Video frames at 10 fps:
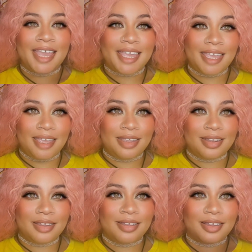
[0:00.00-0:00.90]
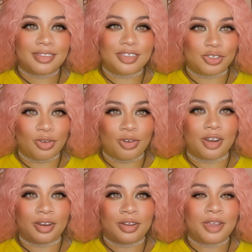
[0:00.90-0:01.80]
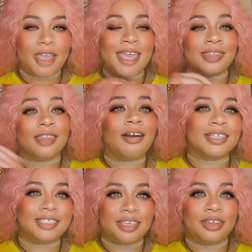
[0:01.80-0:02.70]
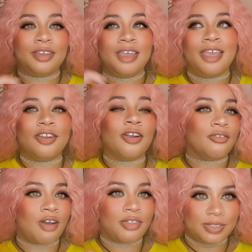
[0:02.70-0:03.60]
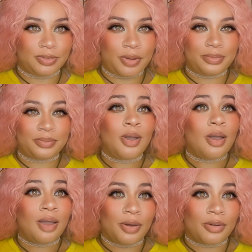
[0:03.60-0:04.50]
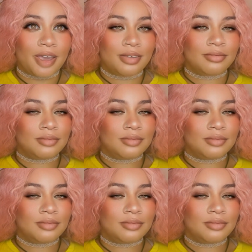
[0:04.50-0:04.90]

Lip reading: in the drawer and locks it in her father's room. Okay.